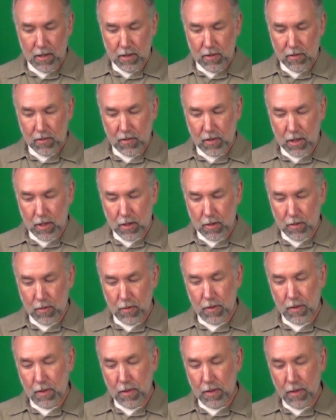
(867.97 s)

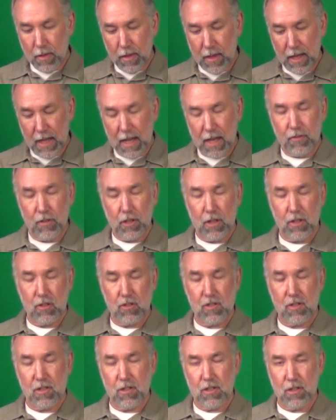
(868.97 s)
So then if you can
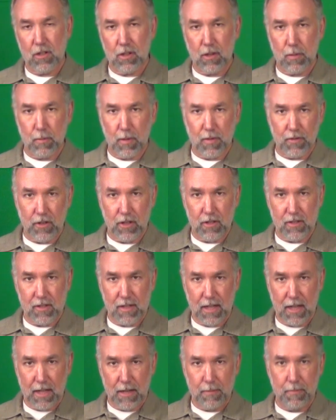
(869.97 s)
just deter them the first
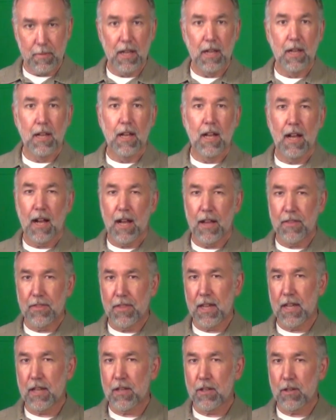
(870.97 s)
time, I
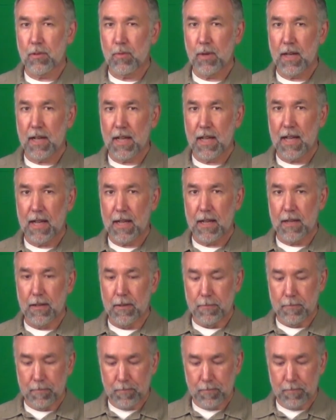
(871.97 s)
think you're way ahead.